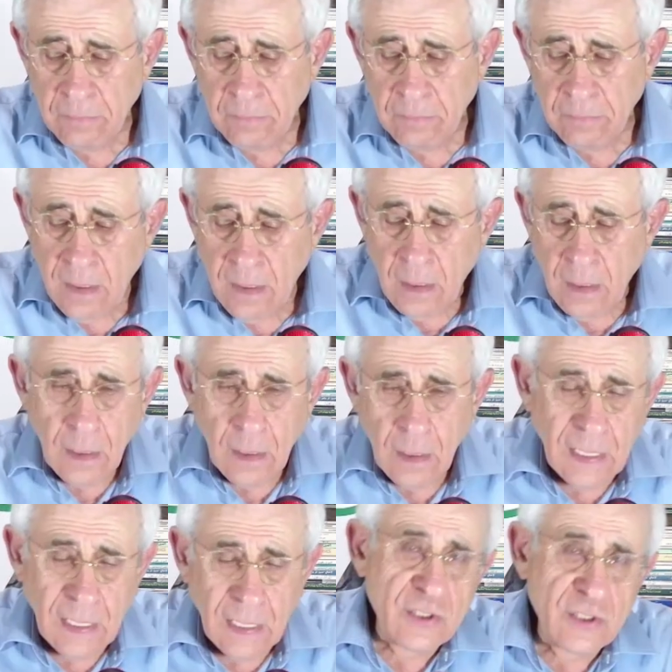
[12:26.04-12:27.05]
Ladies and
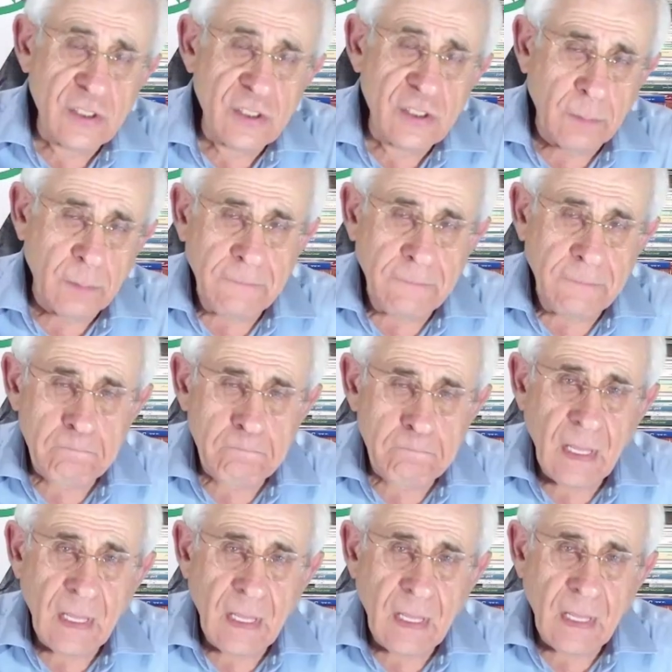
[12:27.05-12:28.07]
gentlemen, this
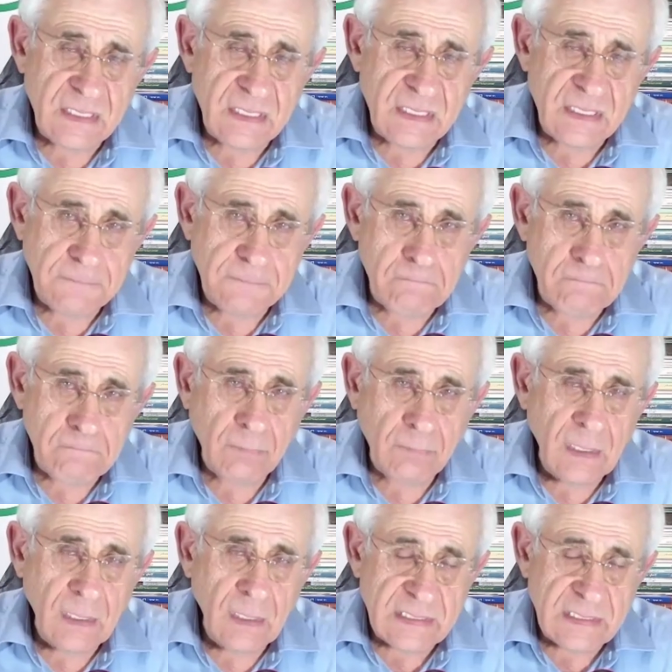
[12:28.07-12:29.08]
is the
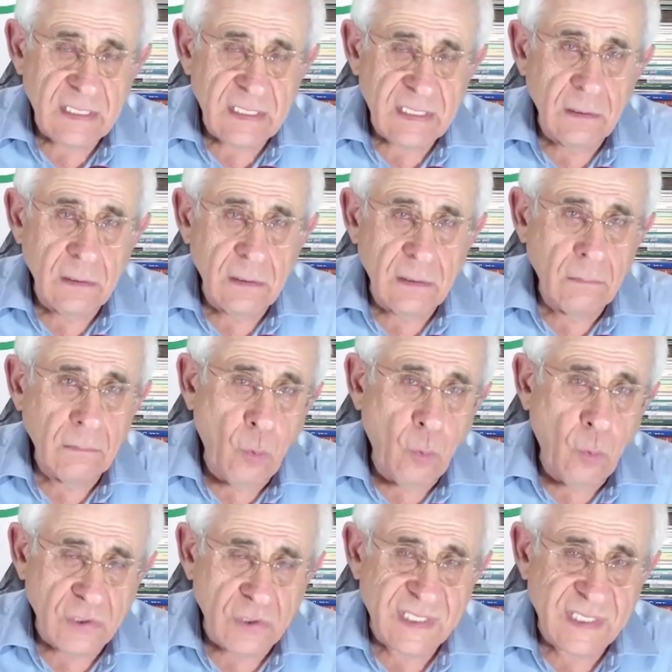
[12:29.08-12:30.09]
worst
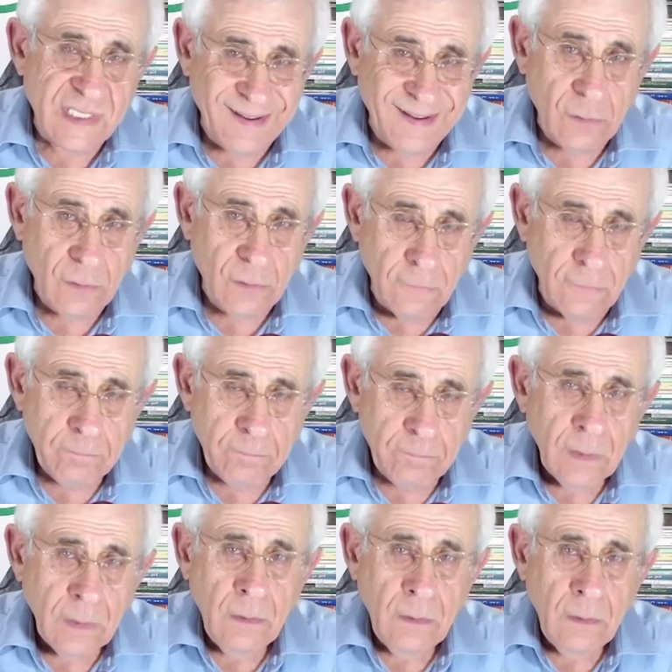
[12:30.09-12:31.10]
scenario
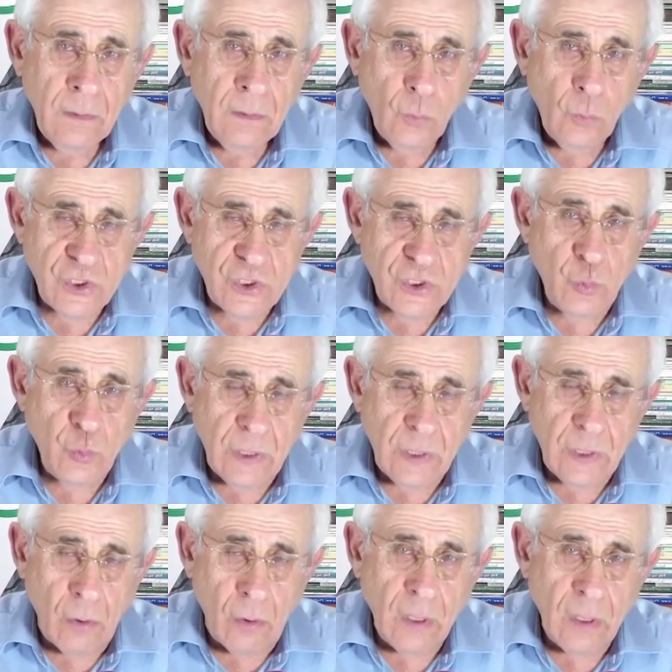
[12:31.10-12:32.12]
which we all
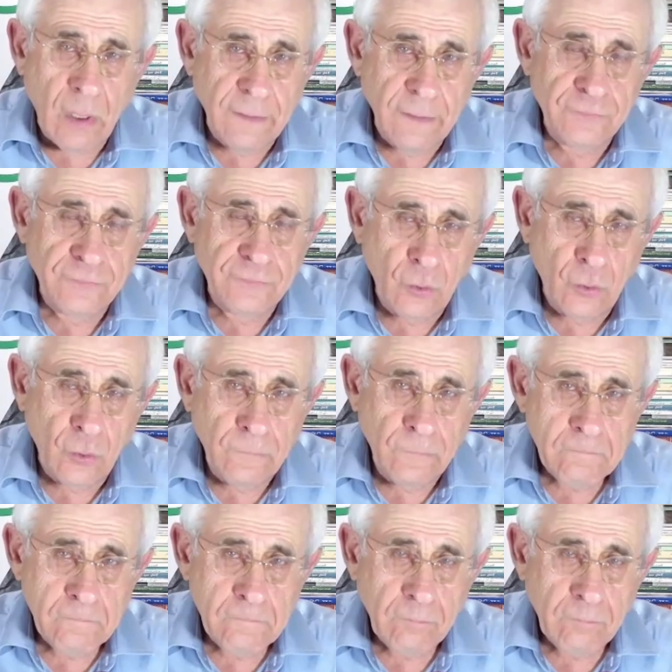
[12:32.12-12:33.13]
have to
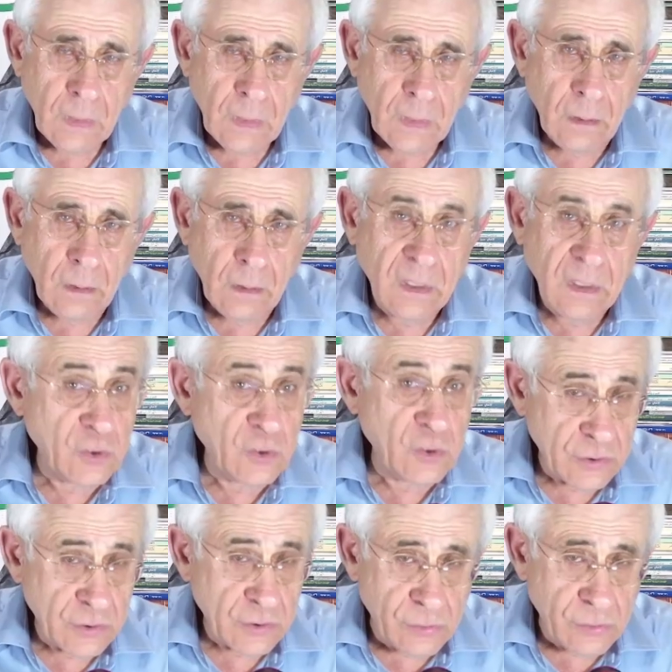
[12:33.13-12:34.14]
get used to
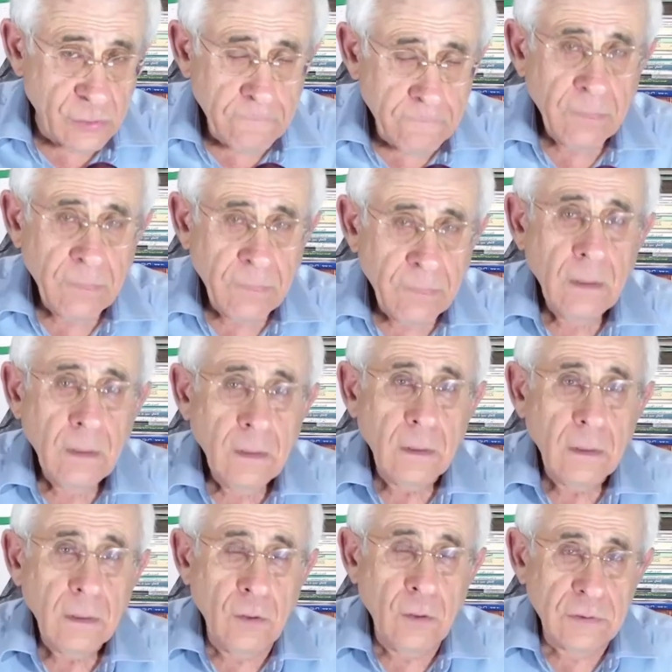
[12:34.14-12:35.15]
in order not
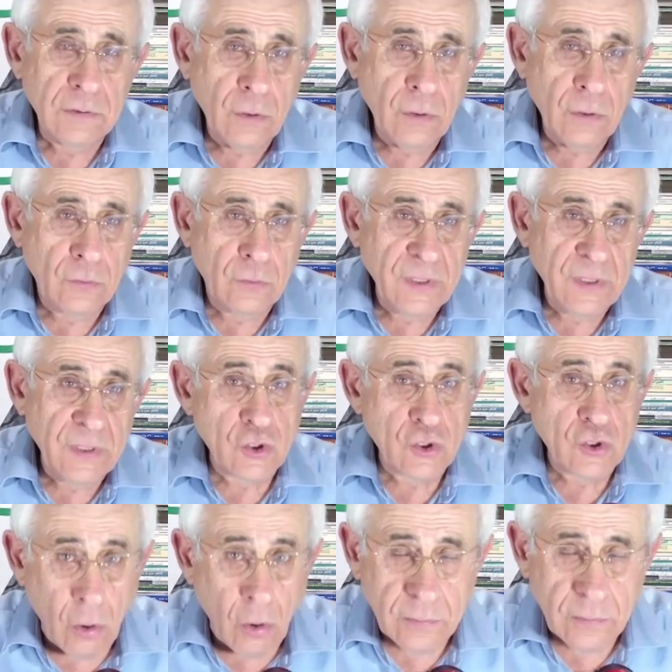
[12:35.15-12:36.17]
to be shocked
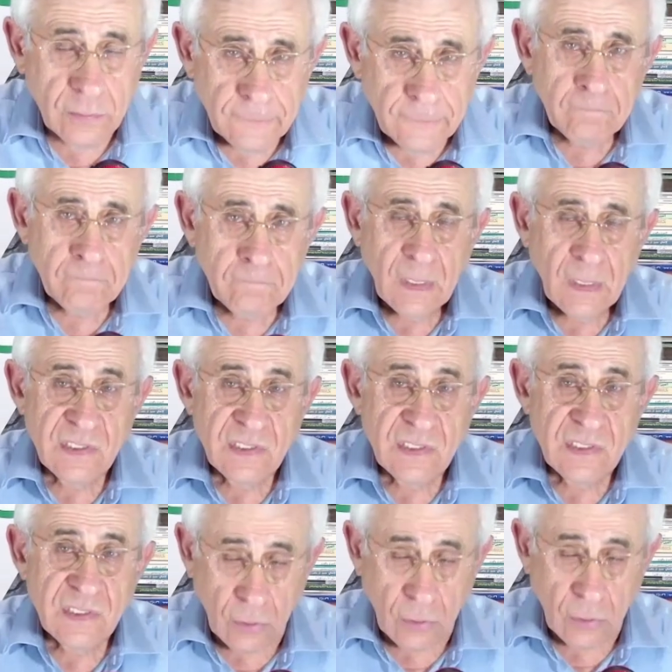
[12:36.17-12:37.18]
psychologically